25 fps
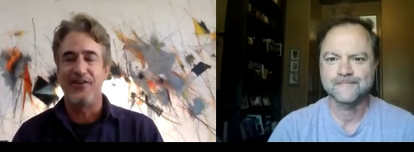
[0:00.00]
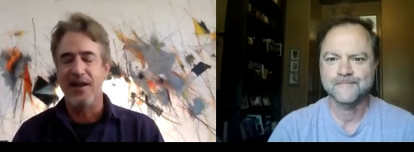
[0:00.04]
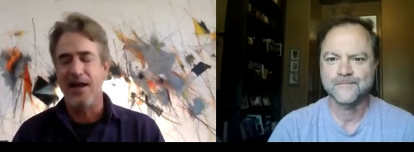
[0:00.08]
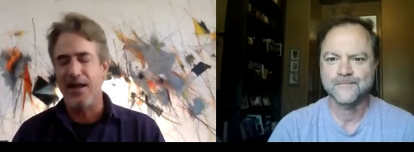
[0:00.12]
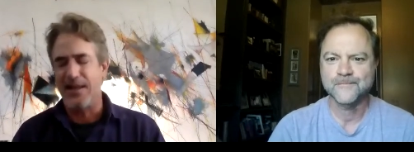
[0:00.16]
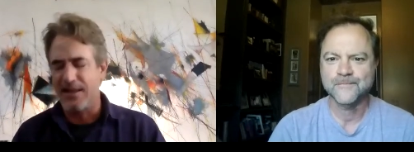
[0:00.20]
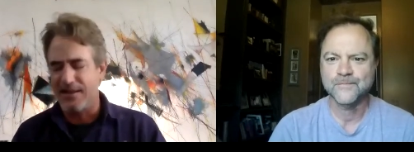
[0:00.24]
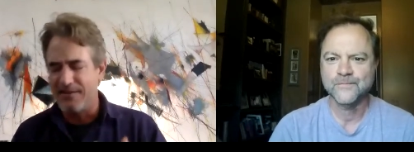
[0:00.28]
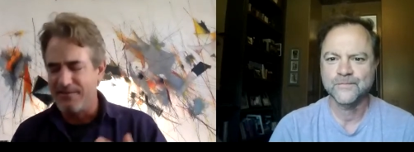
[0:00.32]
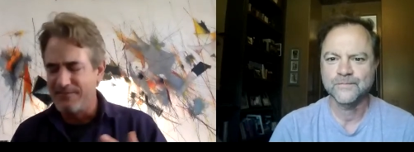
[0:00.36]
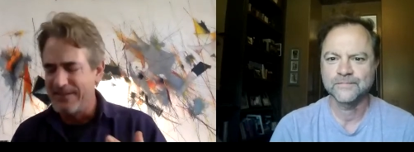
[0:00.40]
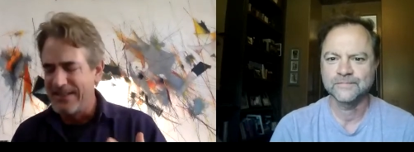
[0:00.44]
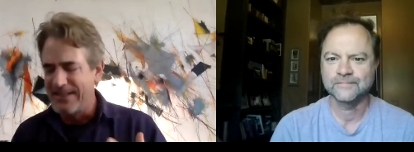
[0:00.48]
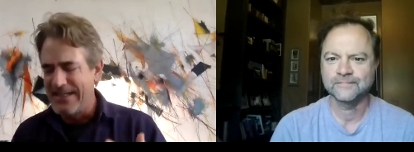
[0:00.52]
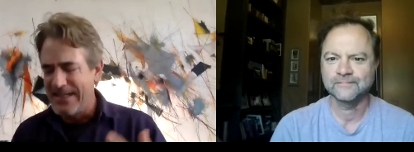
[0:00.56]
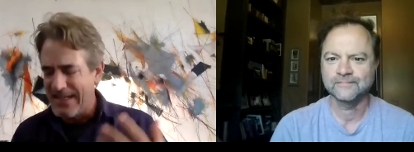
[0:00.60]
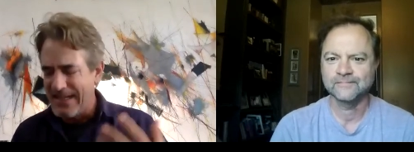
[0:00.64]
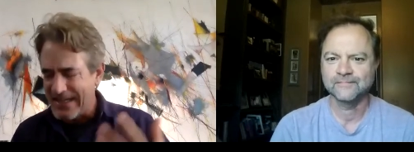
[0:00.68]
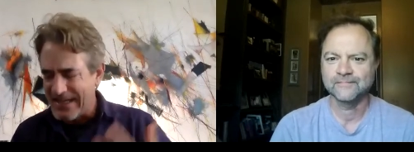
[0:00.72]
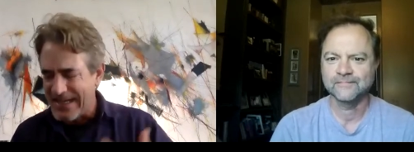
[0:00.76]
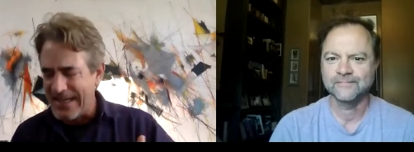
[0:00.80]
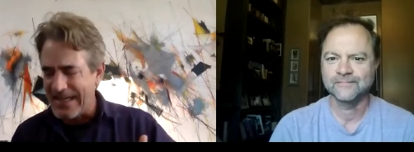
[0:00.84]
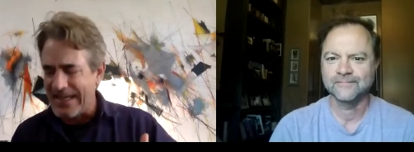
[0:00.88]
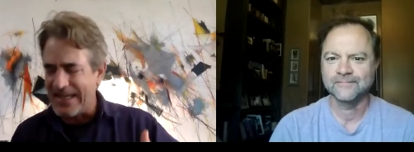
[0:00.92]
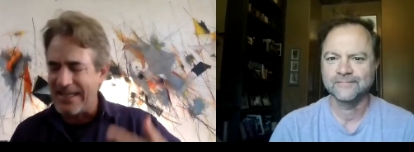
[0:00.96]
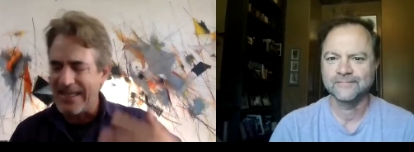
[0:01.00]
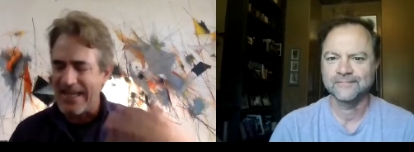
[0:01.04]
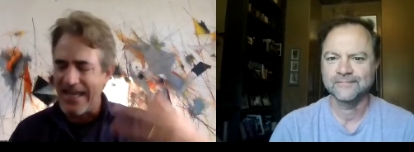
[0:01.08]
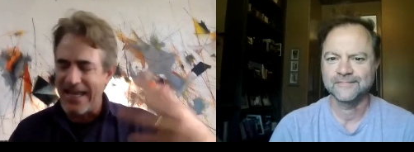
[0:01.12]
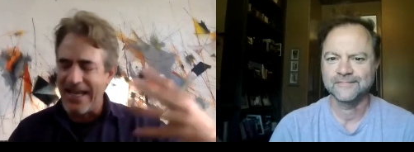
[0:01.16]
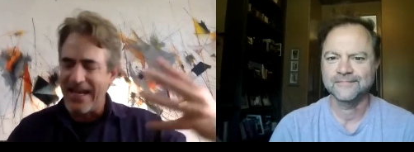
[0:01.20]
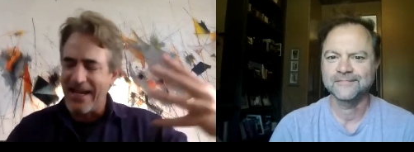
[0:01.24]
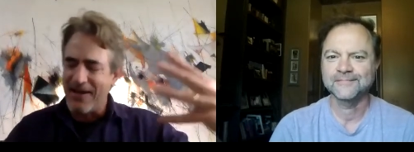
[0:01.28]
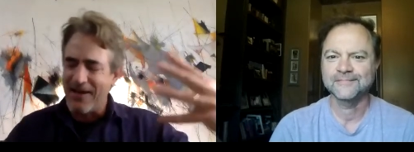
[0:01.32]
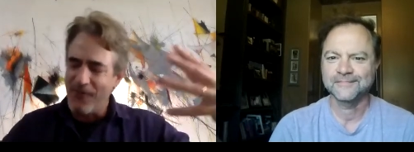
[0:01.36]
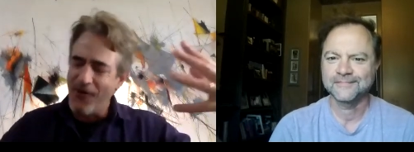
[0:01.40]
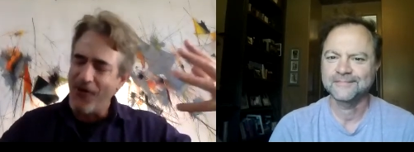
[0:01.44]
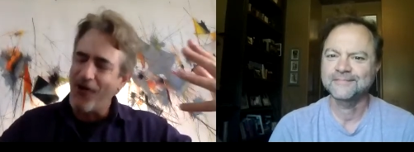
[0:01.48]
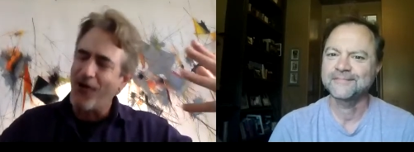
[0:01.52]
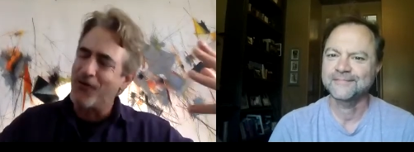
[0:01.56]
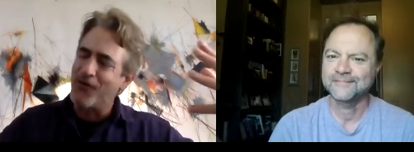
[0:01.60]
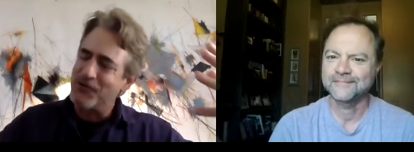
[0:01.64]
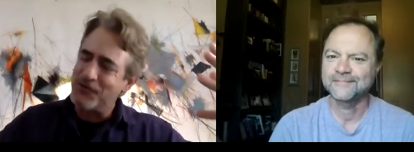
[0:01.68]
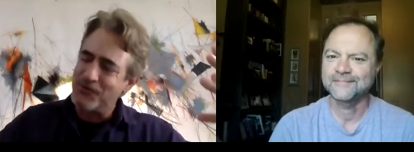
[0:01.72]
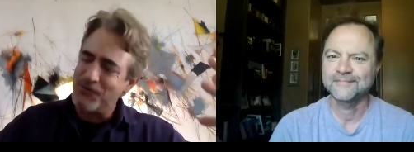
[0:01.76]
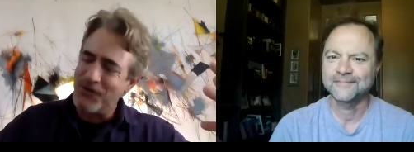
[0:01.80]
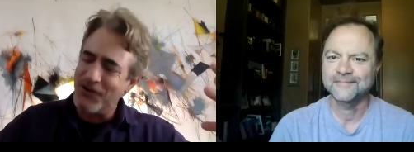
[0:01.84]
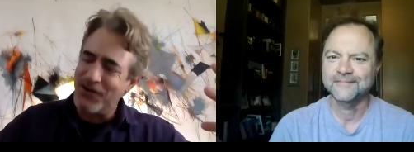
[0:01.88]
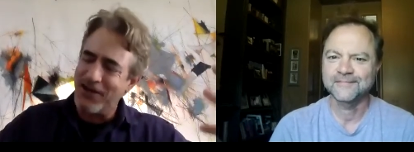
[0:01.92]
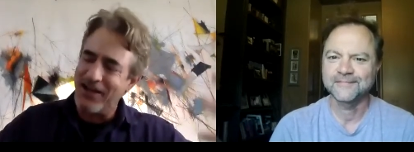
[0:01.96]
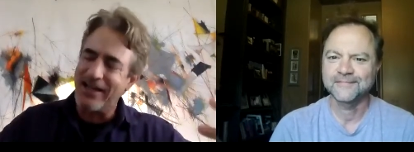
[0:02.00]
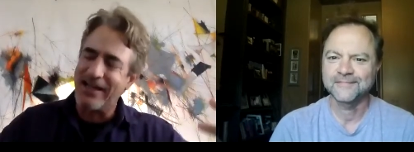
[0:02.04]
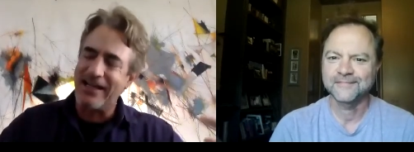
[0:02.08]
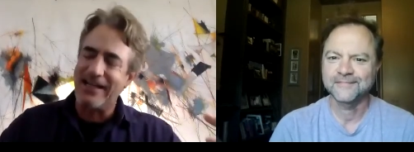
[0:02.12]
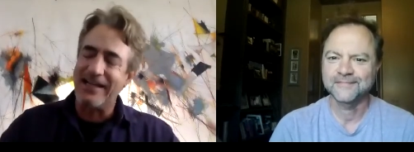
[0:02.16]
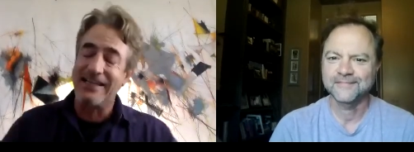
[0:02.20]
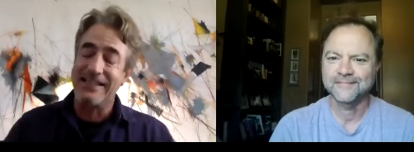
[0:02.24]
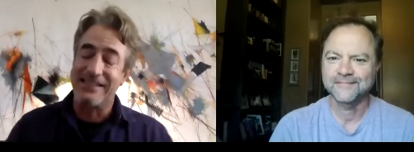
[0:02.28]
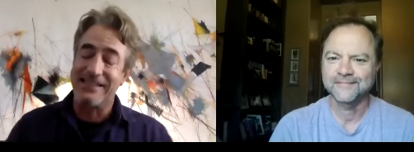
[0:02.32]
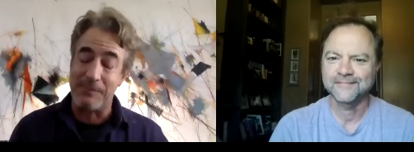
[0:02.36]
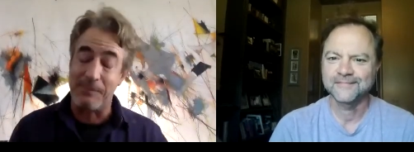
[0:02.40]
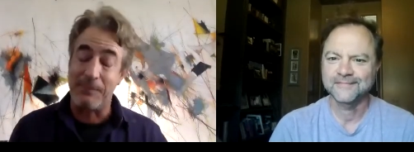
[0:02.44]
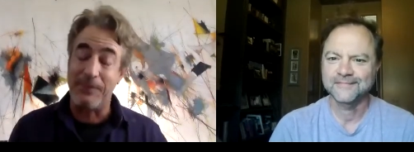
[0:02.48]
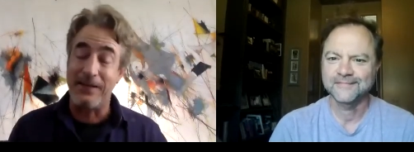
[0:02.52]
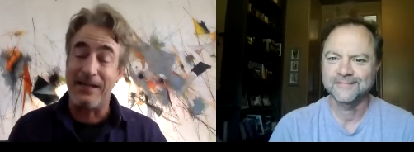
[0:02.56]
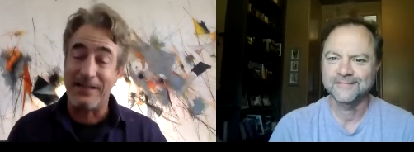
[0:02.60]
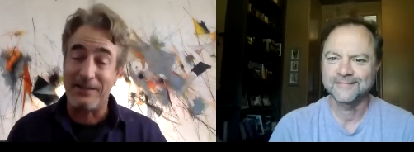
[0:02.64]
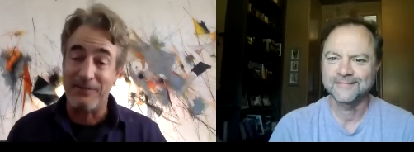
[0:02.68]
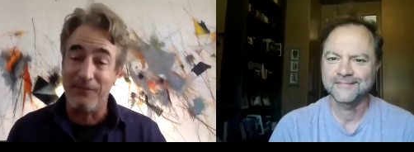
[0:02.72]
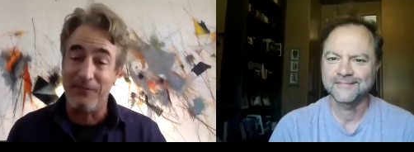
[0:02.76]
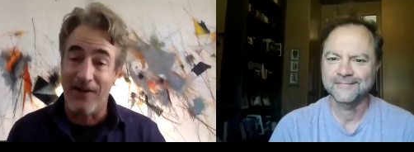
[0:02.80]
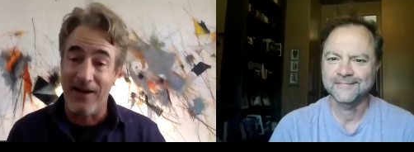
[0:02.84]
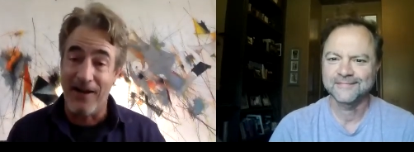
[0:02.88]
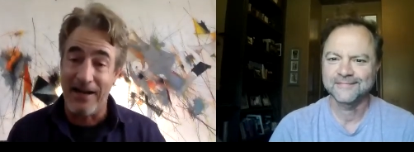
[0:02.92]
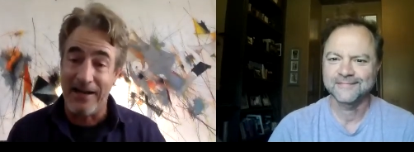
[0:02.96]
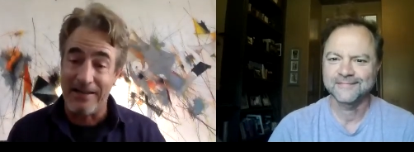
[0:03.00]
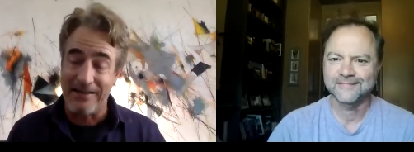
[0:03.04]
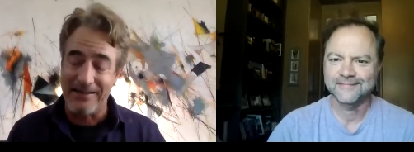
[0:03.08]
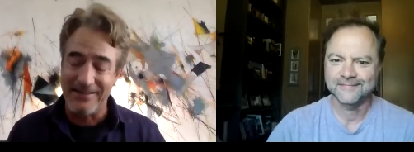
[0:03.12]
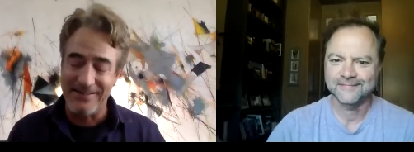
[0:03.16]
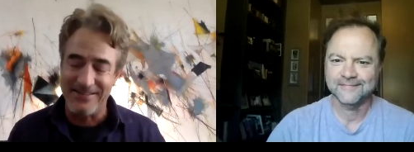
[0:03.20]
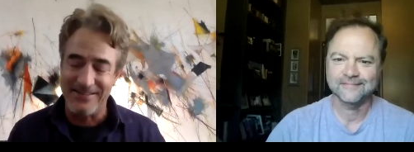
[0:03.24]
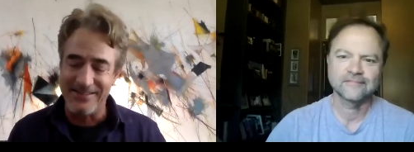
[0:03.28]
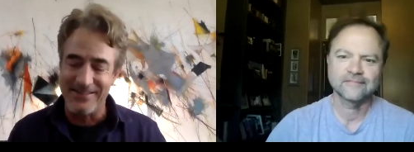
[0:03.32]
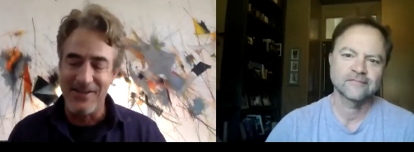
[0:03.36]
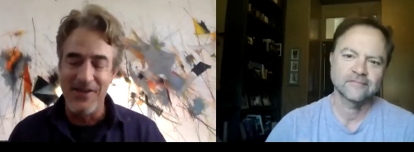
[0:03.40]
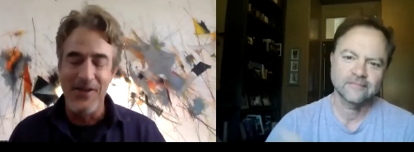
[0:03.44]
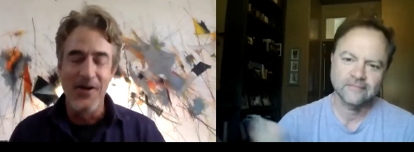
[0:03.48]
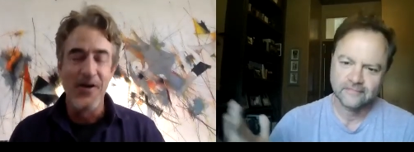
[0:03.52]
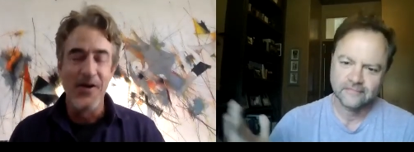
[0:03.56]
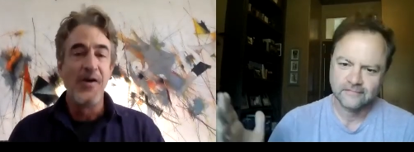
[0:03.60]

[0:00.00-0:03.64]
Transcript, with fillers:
Speaker 1: Not, again, that I always want to like depict violence